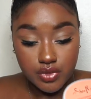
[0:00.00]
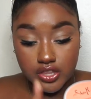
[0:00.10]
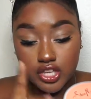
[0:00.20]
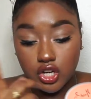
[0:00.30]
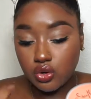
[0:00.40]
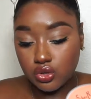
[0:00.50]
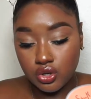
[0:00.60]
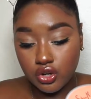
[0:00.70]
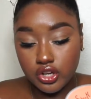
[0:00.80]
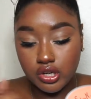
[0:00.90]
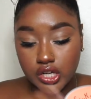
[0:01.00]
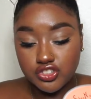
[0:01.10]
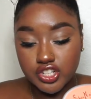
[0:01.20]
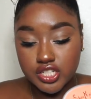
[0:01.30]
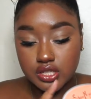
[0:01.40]
And then coconut oil
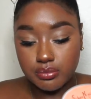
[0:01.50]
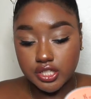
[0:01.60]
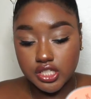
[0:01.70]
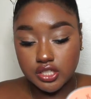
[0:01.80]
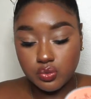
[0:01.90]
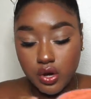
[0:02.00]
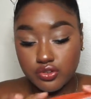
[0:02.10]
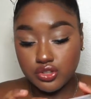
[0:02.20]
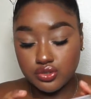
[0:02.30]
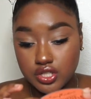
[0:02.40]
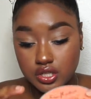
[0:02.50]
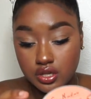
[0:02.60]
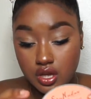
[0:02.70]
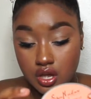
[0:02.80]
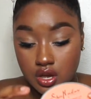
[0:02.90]
hydrates and protects while reducing